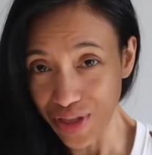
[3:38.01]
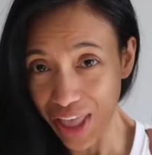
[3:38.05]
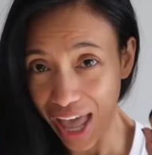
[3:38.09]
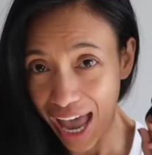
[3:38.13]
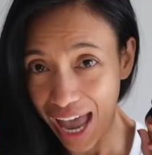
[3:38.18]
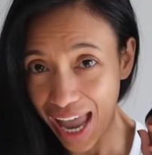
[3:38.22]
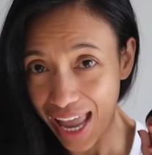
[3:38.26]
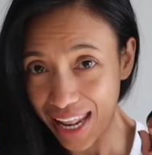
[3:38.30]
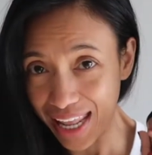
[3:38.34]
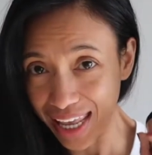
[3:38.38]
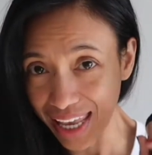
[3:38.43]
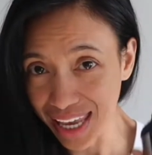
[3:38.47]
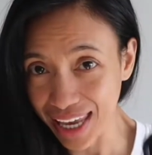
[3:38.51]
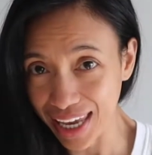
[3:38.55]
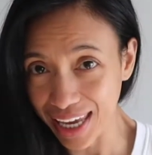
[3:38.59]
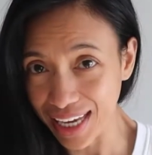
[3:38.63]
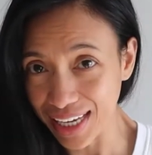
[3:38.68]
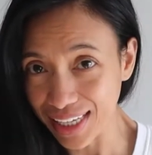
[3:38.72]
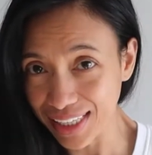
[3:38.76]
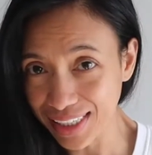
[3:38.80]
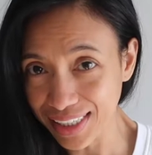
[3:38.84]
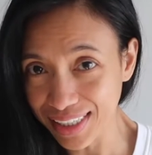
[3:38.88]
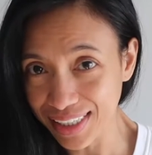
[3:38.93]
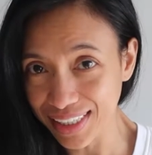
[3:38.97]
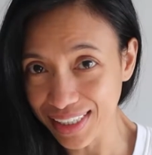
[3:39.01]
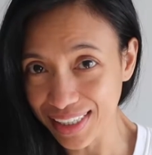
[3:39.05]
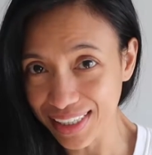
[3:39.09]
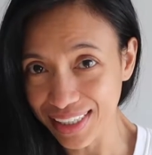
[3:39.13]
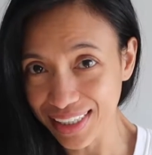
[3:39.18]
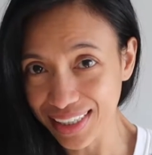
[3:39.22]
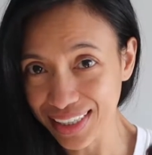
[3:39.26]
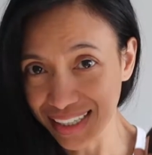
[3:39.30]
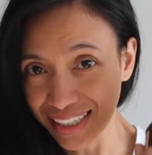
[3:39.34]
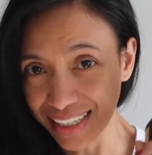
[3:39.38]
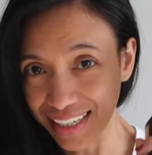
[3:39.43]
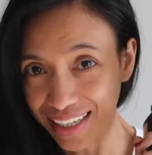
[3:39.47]
that is
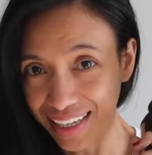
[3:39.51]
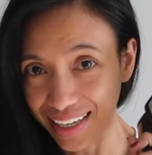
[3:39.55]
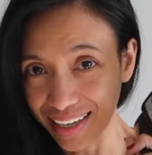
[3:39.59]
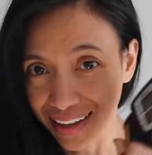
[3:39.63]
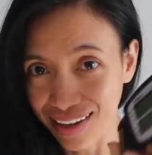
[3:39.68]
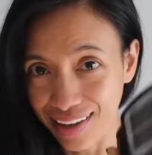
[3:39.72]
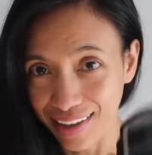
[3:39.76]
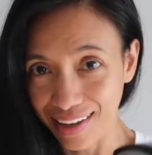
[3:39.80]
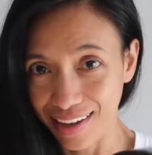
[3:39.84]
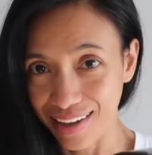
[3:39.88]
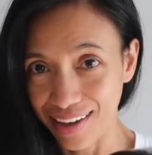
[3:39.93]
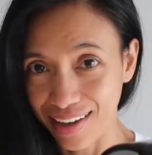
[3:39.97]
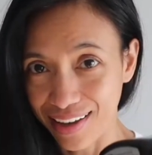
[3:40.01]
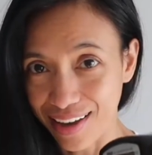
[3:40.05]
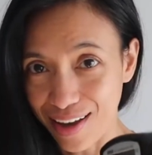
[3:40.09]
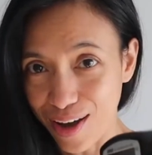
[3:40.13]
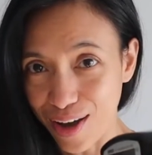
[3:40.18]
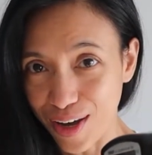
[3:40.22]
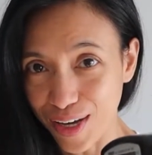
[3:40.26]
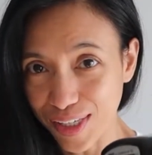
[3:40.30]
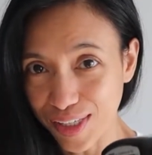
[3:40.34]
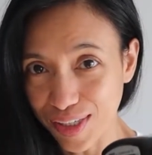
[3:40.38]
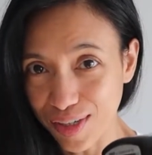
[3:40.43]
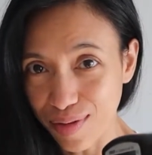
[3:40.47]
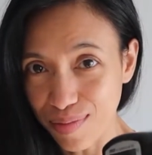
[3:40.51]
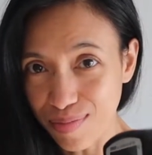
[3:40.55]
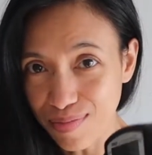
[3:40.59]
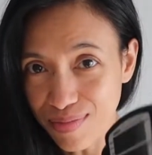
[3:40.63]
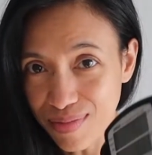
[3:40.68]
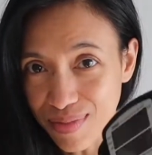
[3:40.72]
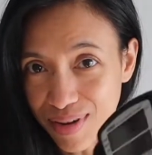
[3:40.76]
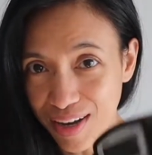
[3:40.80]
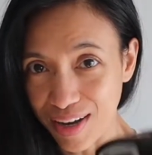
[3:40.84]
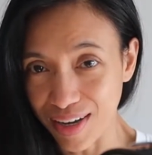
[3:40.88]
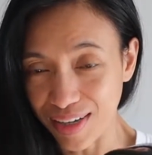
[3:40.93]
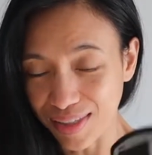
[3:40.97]
awesome,
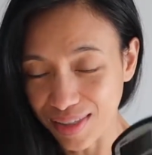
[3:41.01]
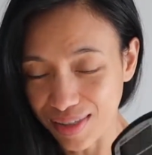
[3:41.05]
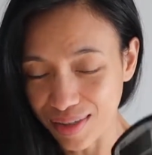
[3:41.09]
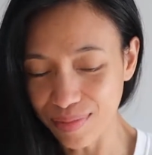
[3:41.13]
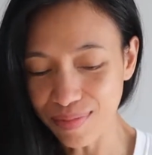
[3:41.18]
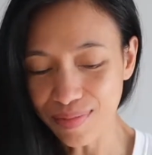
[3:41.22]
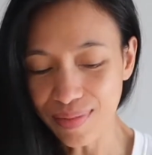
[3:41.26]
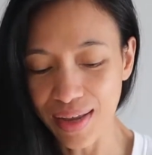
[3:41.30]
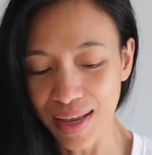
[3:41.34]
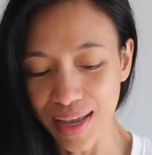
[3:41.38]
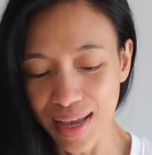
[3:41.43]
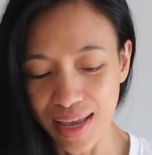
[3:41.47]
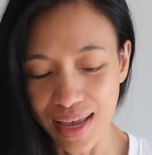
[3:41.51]
awesome.